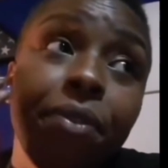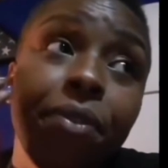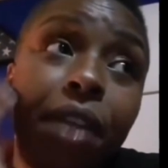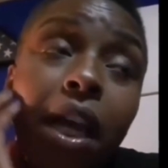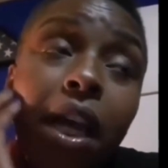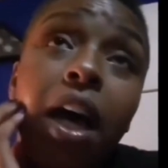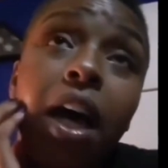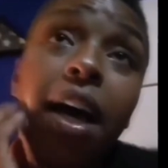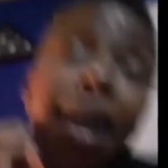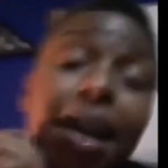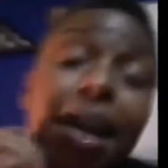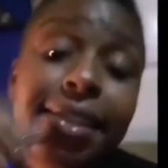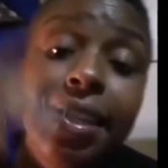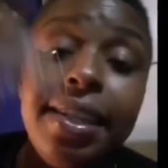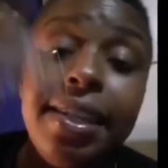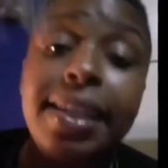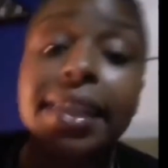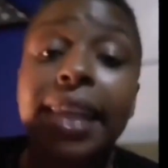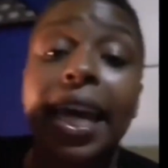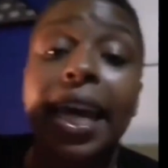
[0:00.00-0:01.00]
Hudson
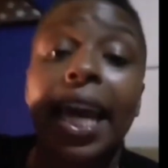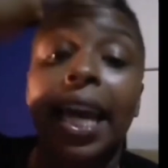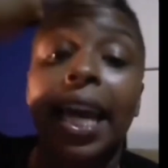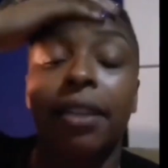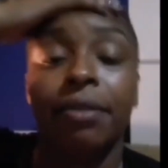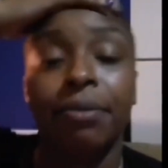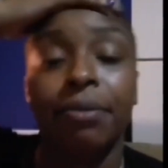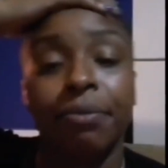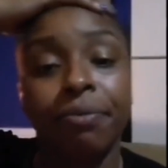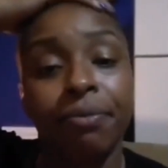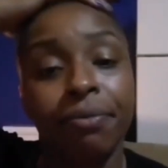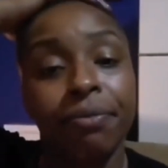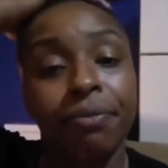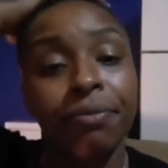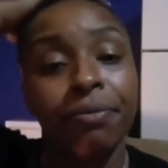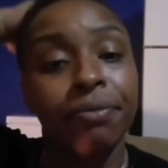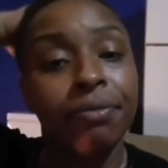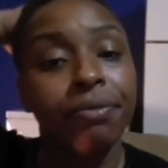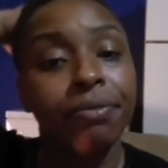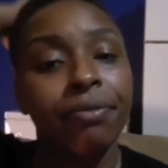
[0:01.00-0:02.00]
and Lake.
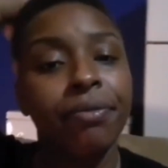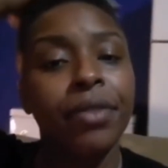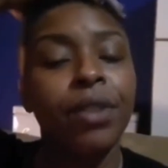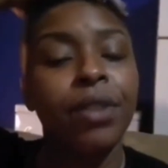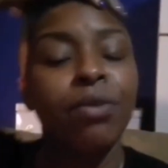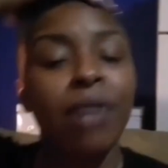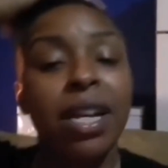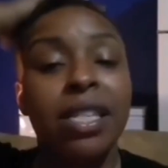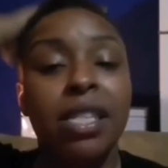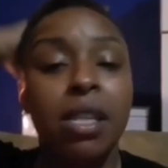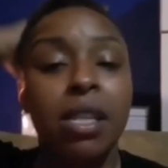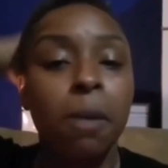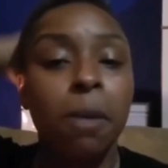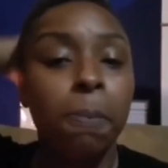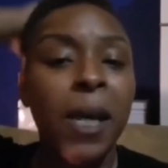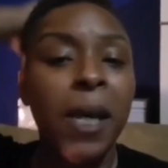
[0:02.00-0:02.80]
Rest in peace,